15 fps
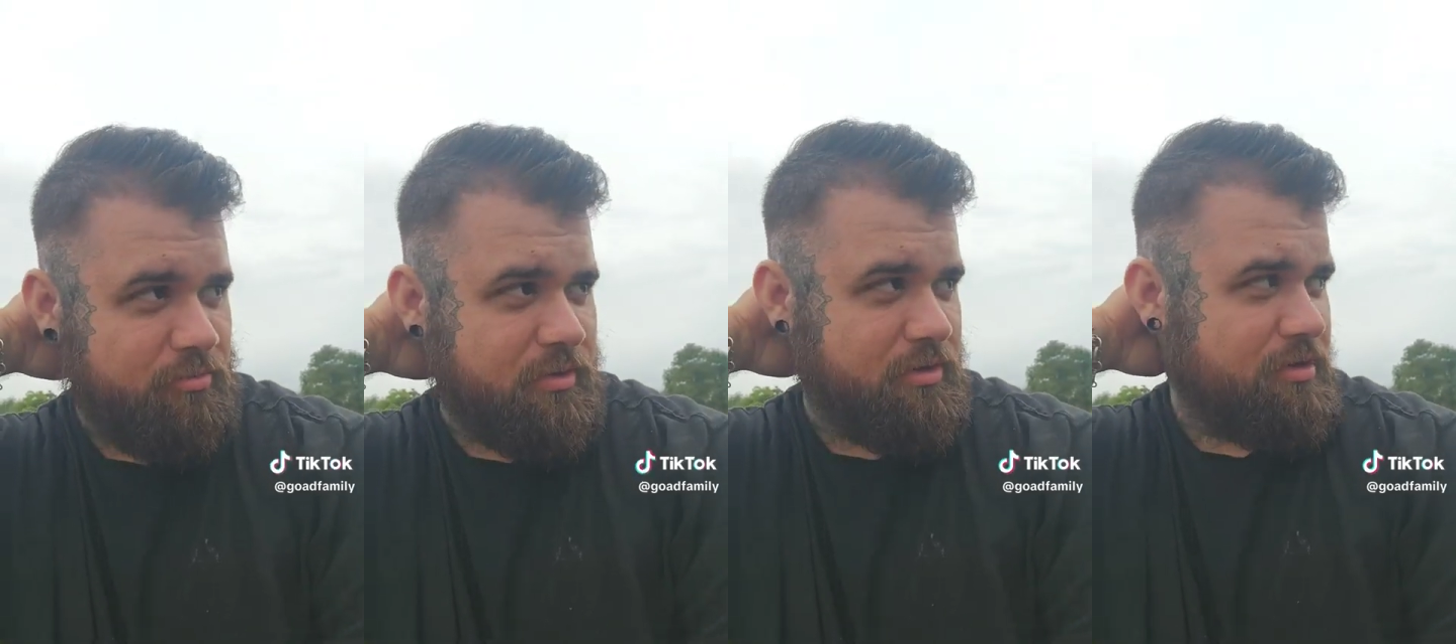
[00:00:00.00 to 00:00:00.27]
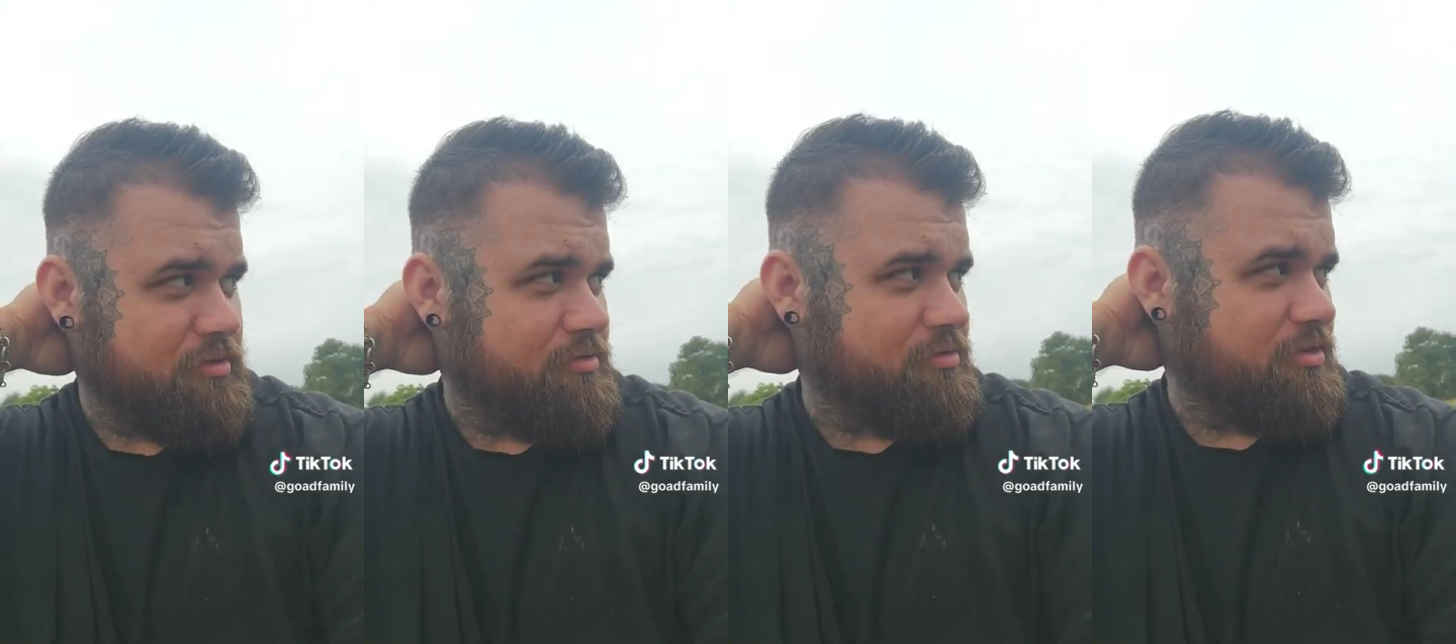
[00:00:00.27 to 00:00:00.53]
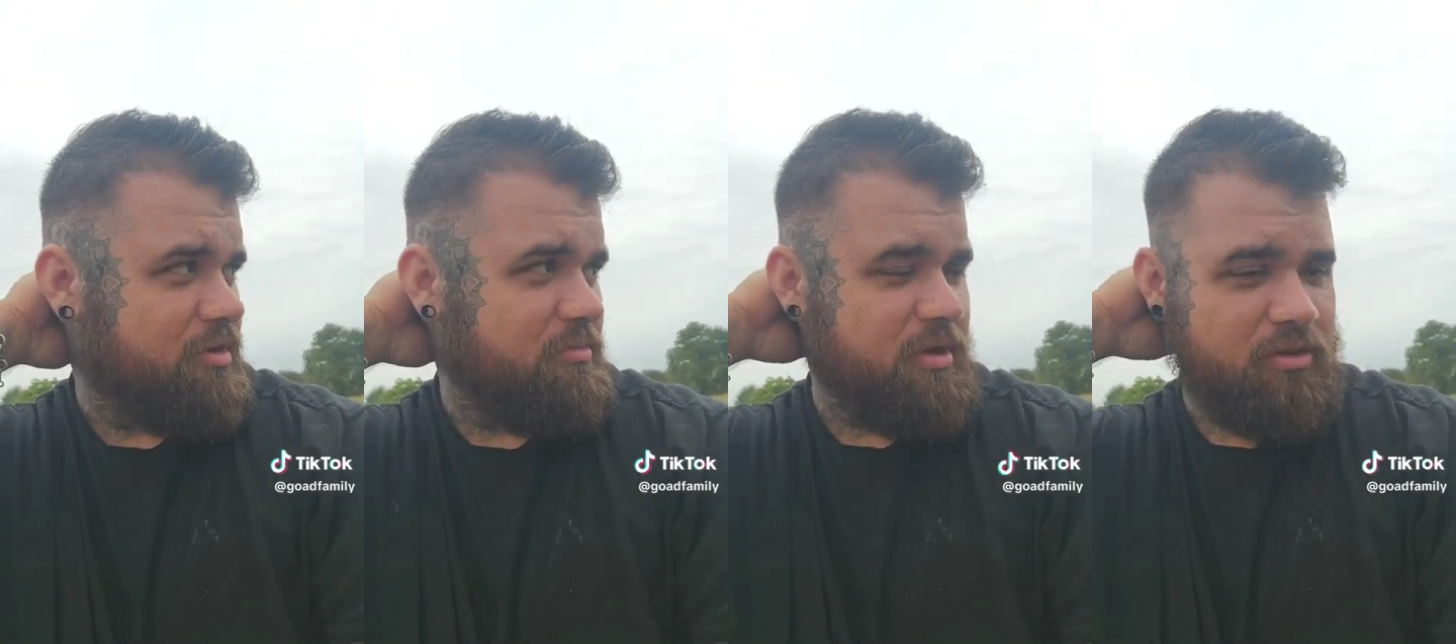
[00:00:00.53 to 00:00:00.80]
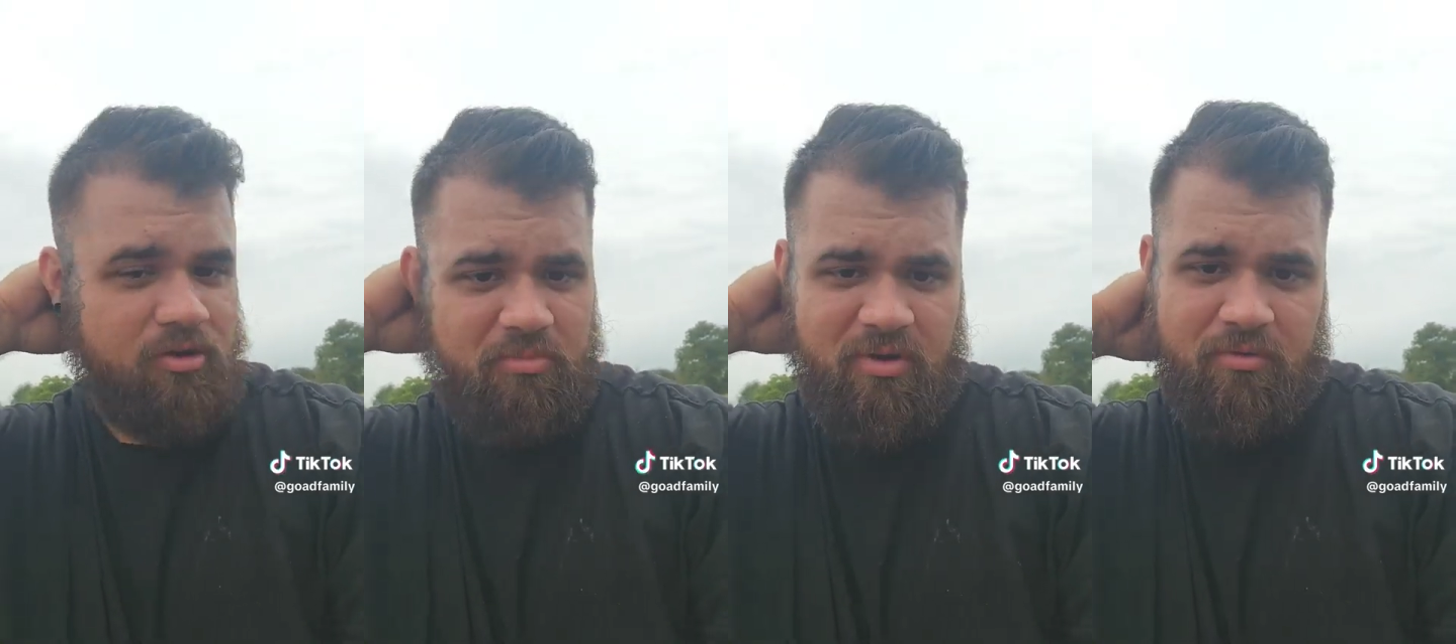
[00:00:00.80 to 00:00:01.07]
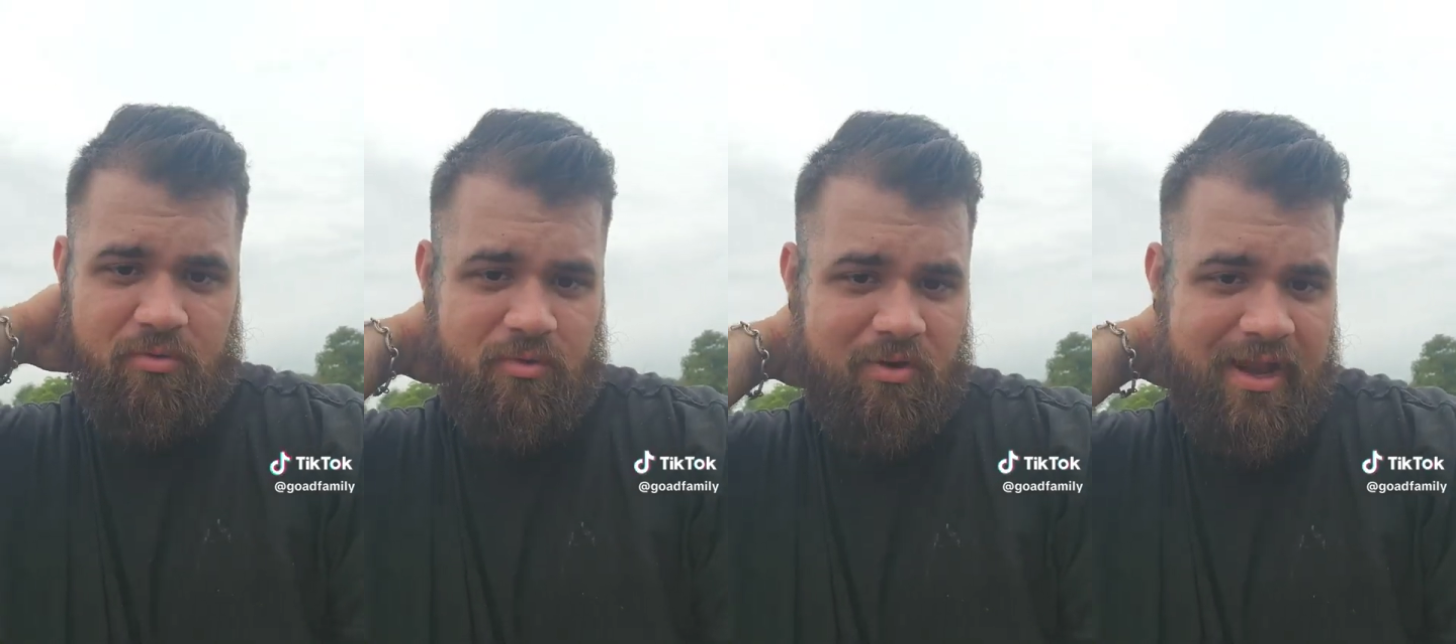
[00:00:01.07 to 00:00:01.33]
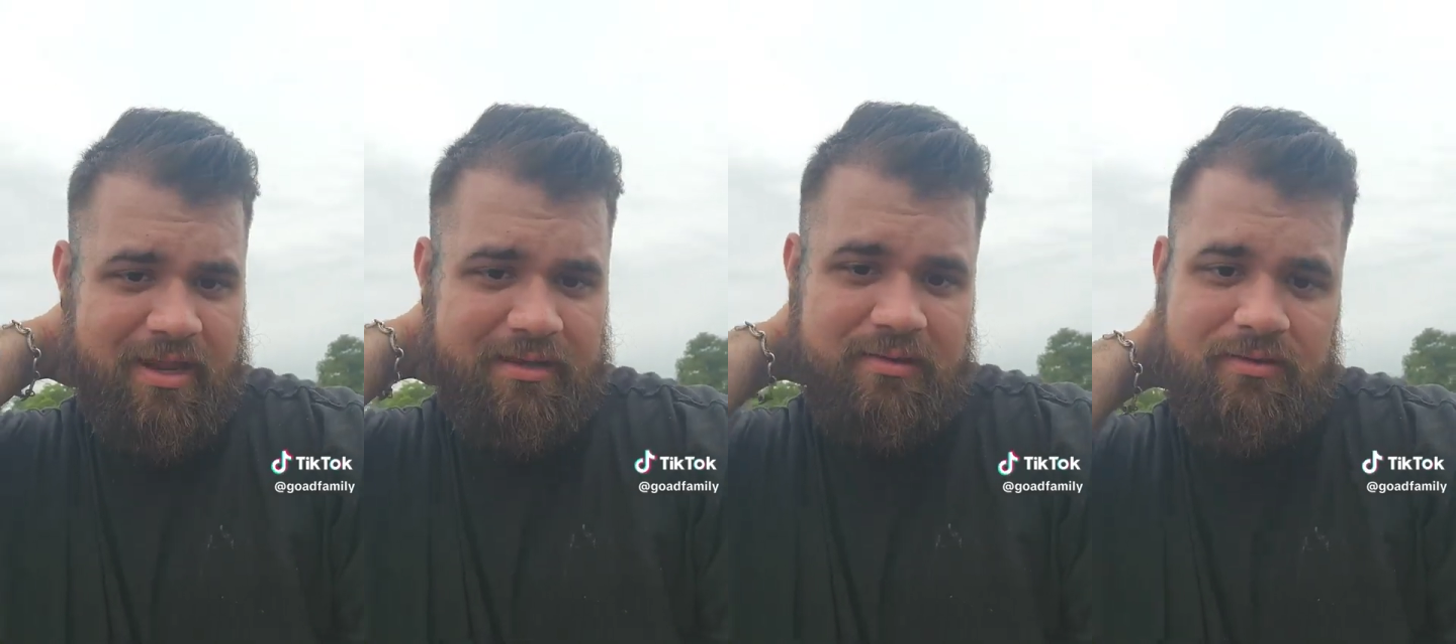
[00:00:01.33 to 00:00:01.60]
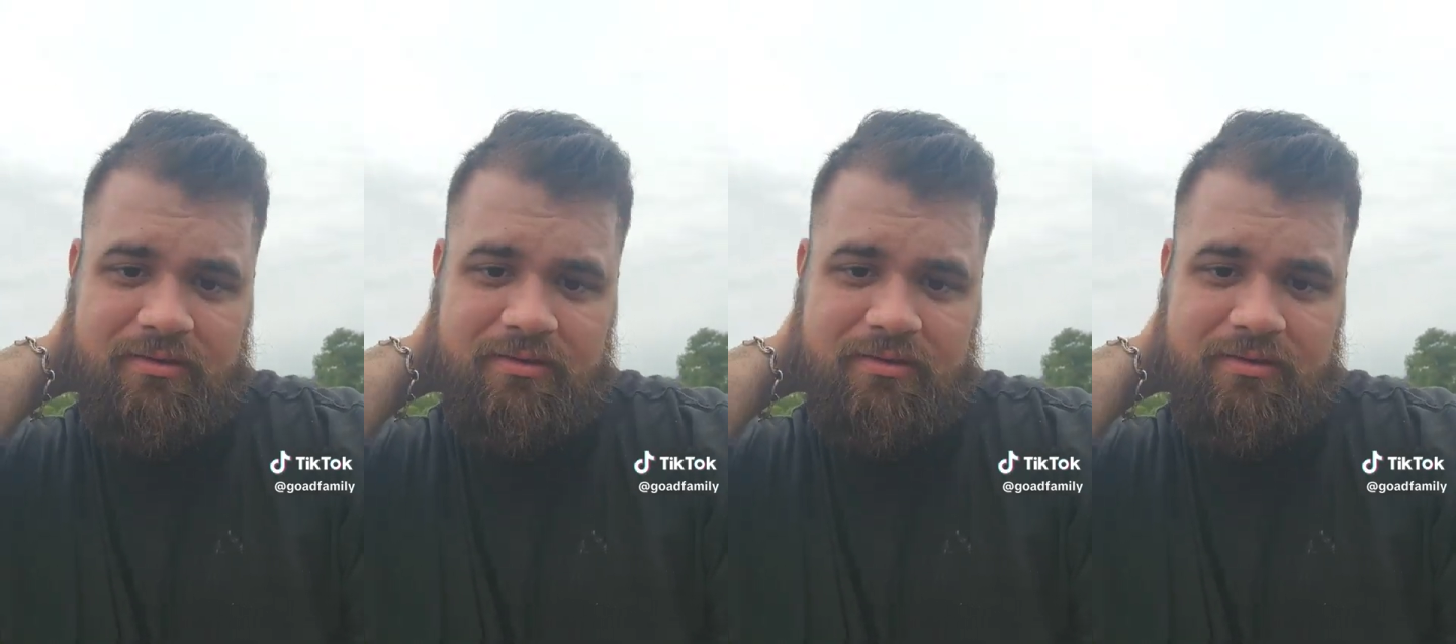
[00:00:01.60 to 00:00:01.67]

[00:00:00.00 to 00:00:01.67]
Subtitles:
but this is gonna be a little bit of a rant.